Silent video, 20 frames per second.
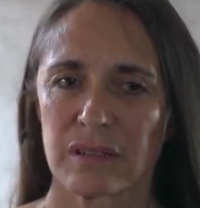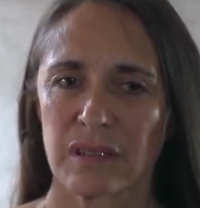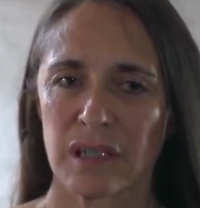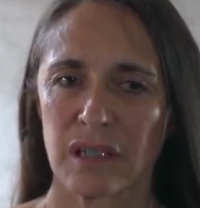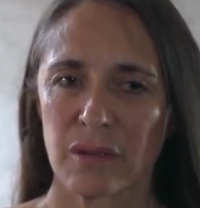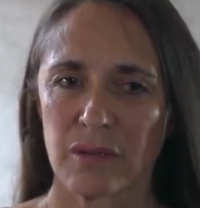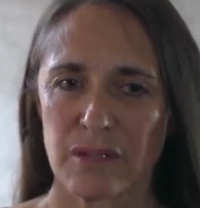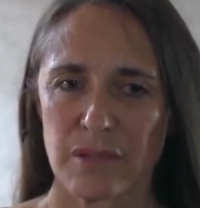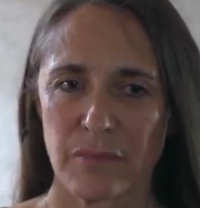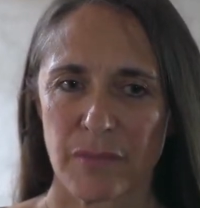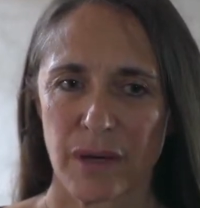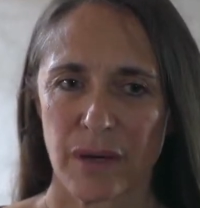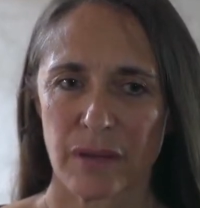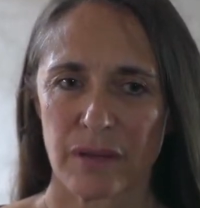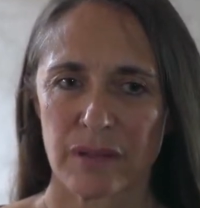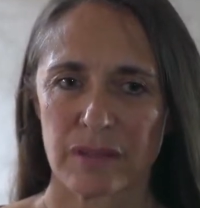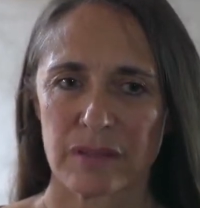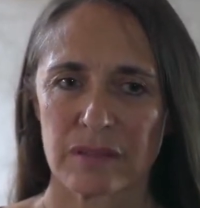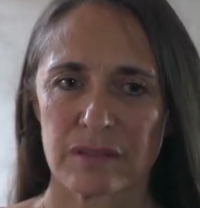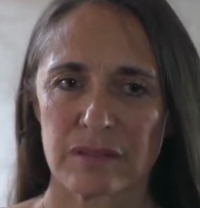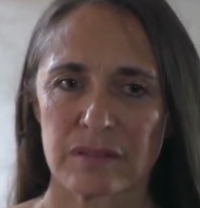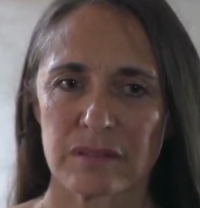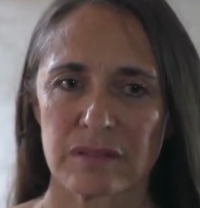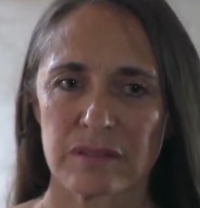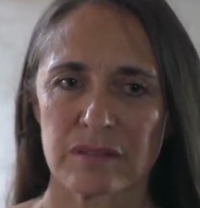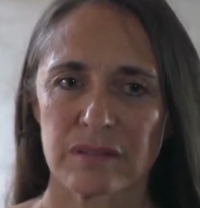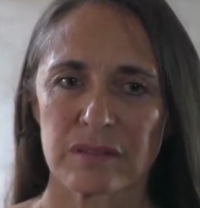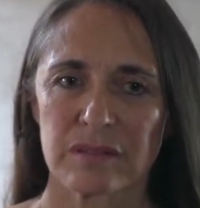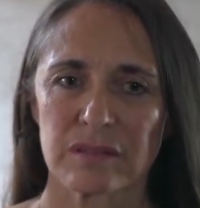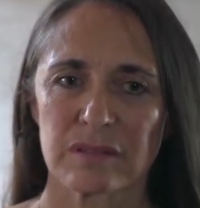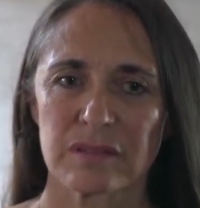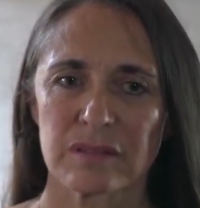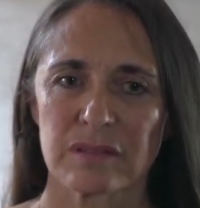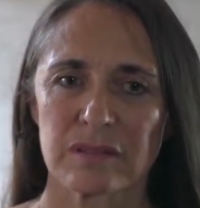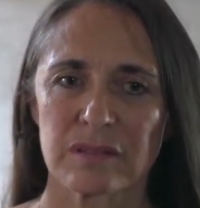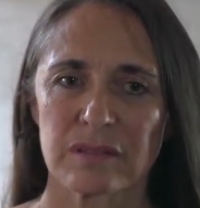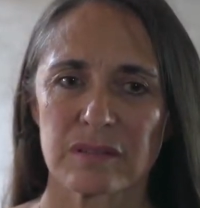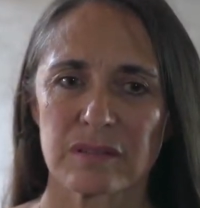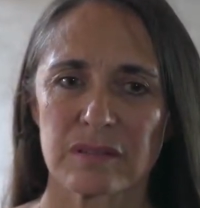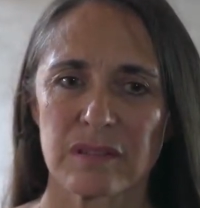He was American.
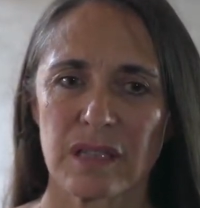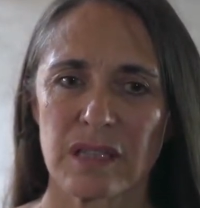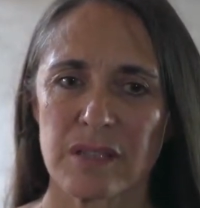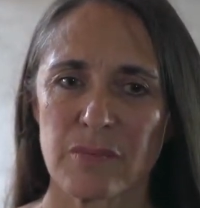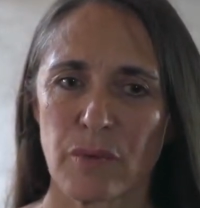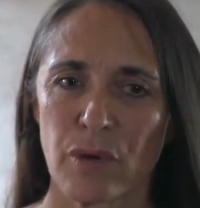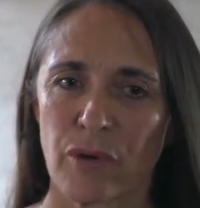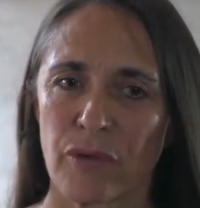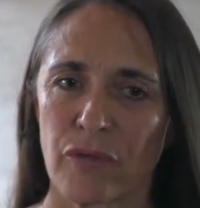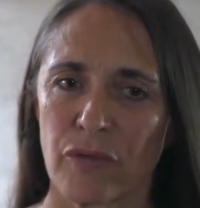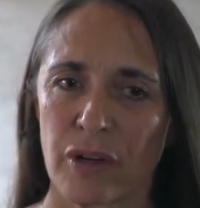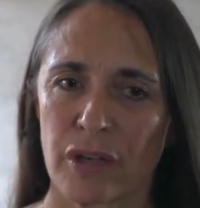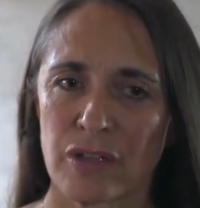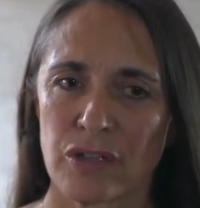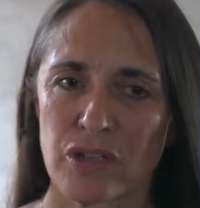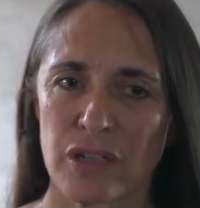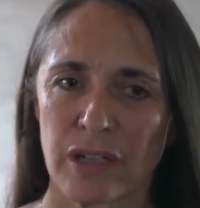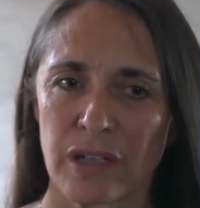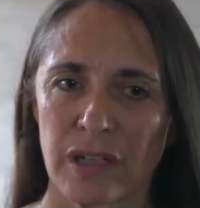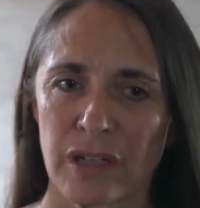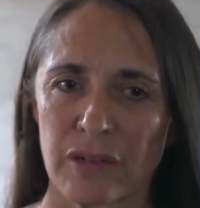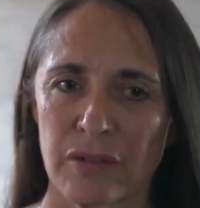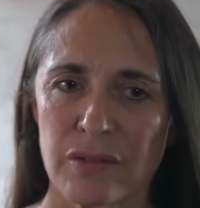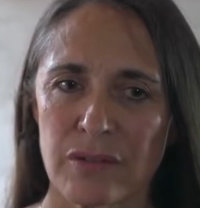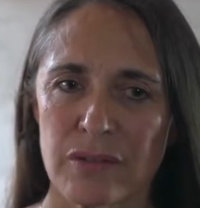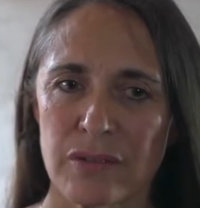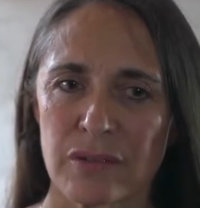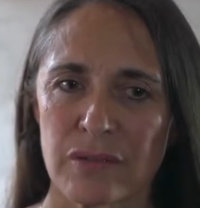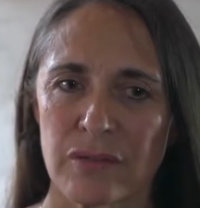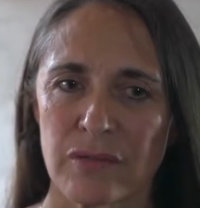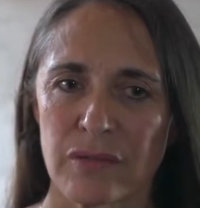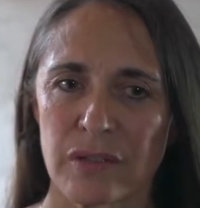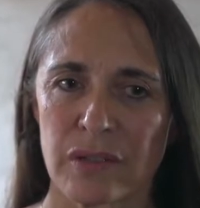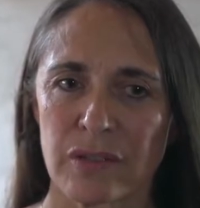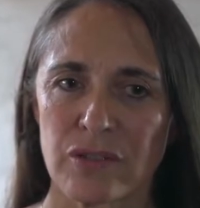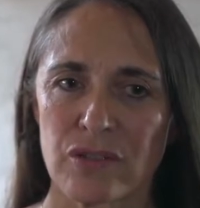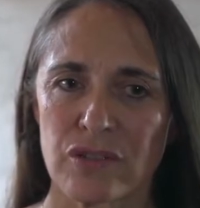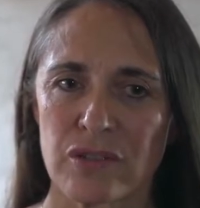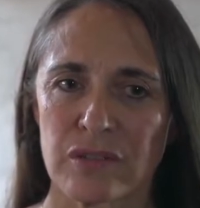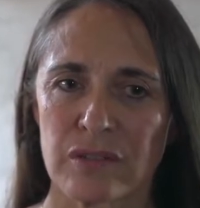He spoke French, and I understood
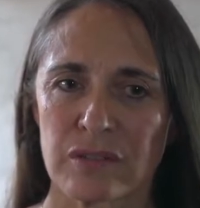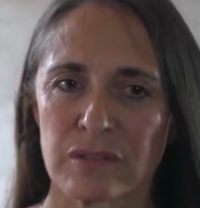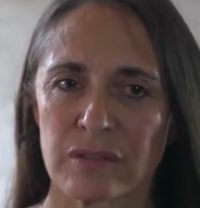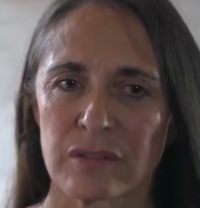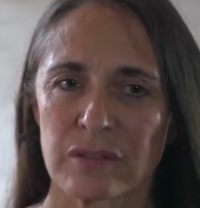French.